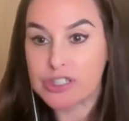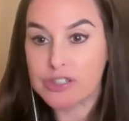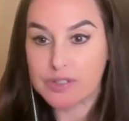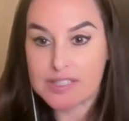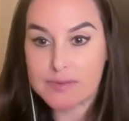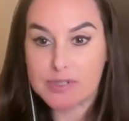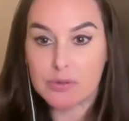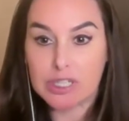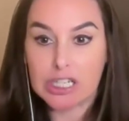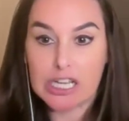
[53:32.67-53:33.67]
differences
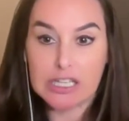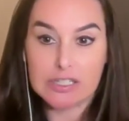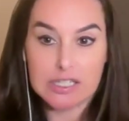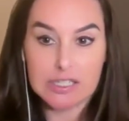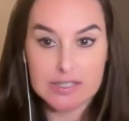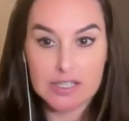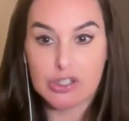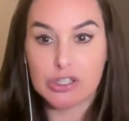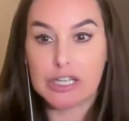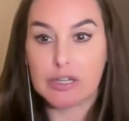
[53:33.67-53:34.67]
between 18th
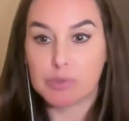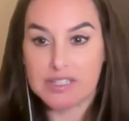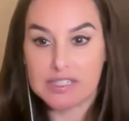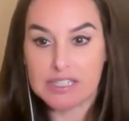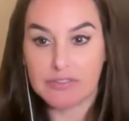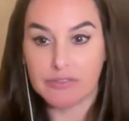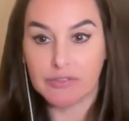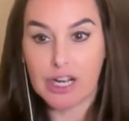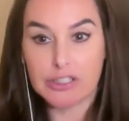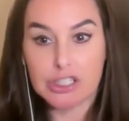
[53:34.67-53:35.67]
century and present day
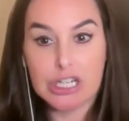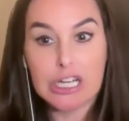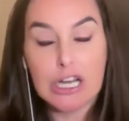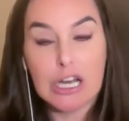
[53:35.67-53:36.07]
French.